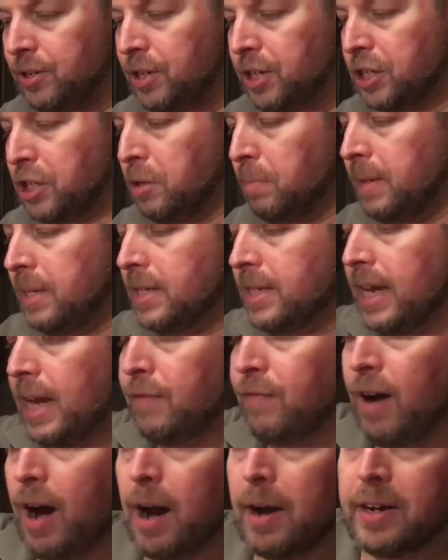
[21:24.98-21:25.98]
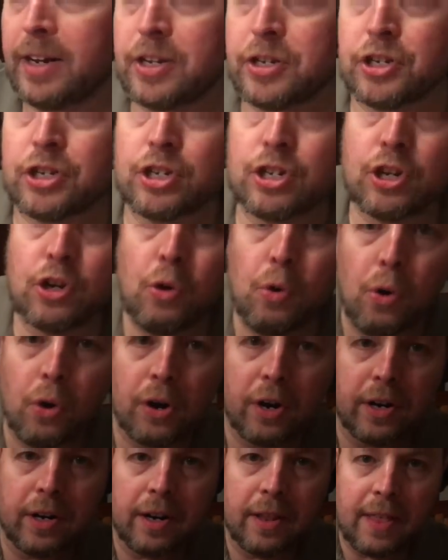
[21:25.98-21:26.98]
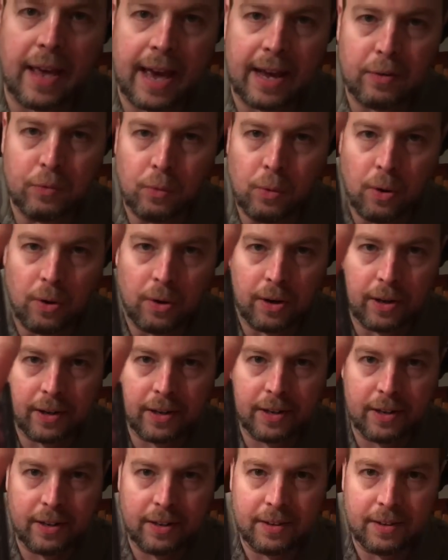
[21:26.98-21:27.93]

just to be safe, I'm going to scorn that warg.